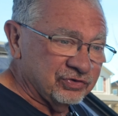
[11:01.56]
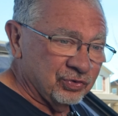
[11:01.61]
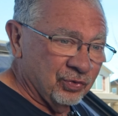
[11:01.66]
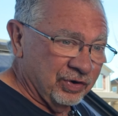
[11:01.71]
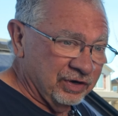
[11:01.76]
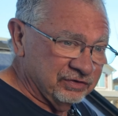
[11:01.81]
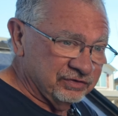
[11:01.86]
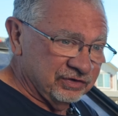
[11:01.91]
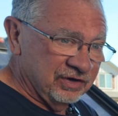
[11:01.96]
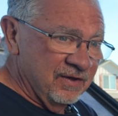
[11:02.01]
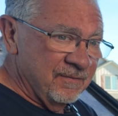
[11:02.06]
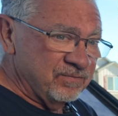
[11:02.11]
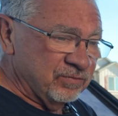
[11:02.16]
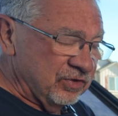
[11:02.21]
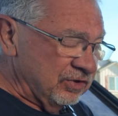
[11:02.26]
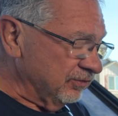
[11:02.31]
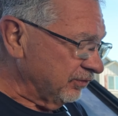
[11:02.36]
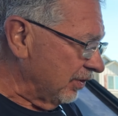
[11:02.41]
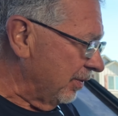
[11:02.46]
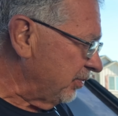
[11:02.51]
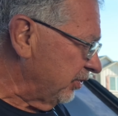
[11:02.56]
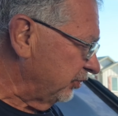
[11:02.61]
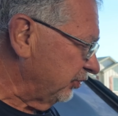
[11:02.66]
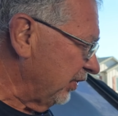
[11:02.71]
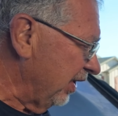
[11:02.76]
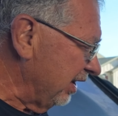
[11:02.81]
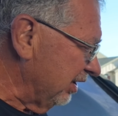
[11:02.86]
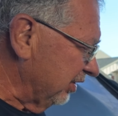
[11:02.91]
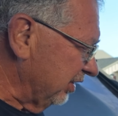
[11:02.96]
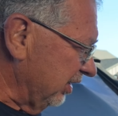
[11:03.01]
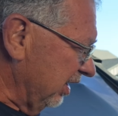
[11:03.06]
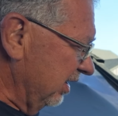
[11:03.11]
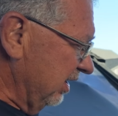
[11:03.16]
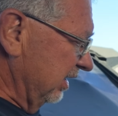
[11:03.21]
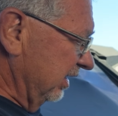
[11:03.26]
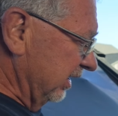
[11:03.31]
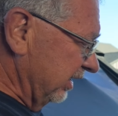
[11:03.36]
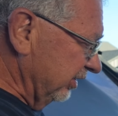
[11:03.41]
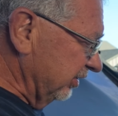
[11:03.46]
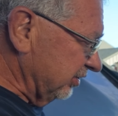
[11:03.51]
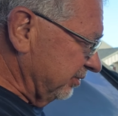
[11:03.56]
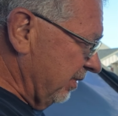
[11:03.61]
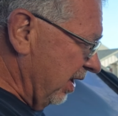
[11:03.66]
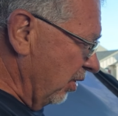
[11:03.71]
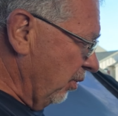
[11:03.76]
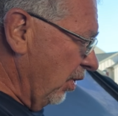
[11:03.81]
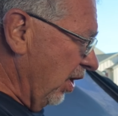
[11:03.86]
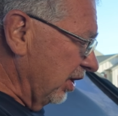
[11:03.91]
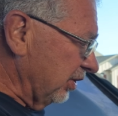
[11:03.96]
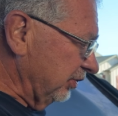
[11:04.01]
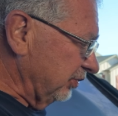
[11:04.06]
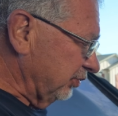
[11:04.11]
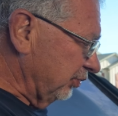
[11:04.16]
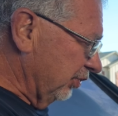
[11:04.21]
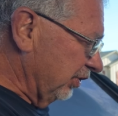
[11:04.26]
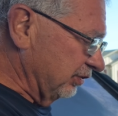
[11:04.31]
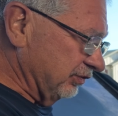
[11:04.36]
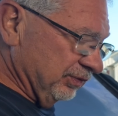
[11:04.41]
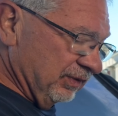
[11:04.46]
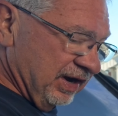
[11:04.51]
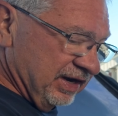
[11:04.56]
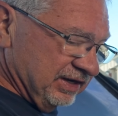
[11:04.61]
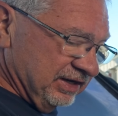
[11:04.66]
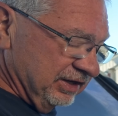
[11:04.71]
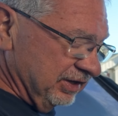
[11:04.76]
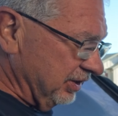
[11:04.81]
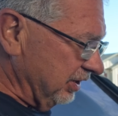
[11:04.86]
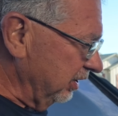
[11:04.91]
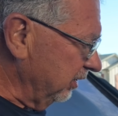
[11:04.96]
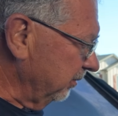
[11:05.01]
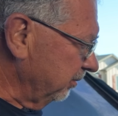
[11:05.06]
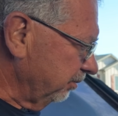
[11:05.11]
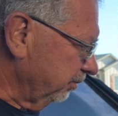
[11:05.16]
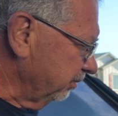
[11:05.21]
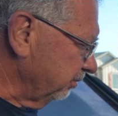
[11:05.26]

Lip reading: source from the trailer. Here's my water source right here,